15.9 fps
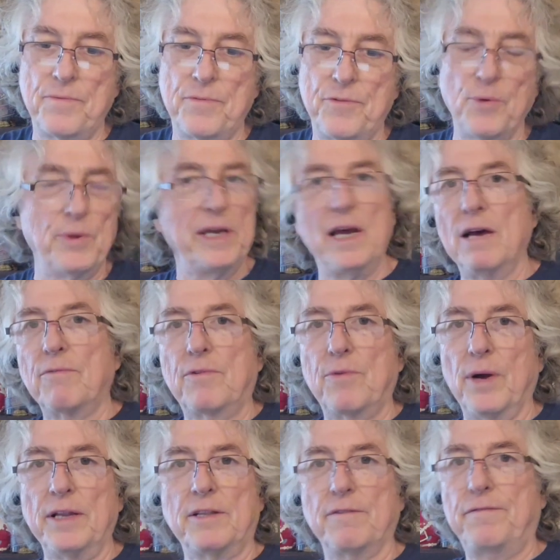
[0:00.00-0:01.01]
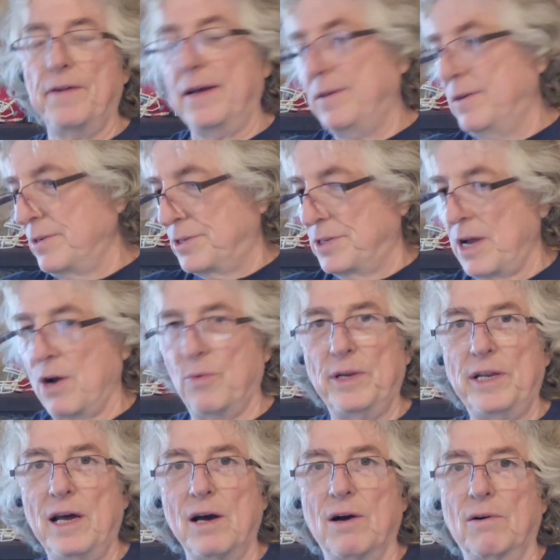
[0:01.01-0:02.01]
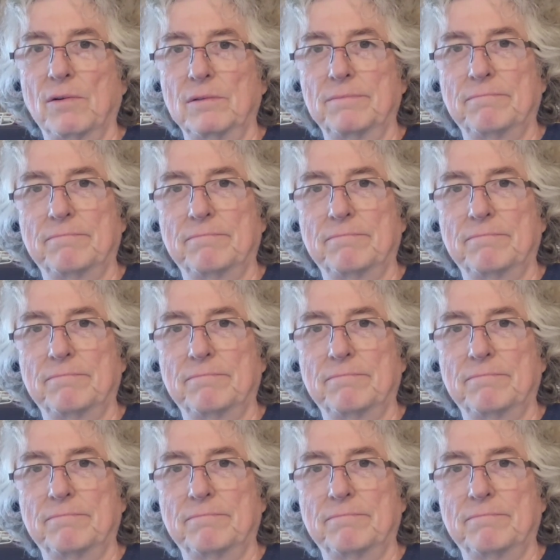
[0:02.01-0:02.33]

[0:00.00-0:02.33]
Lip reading: Do we have great defenders? No, we don't.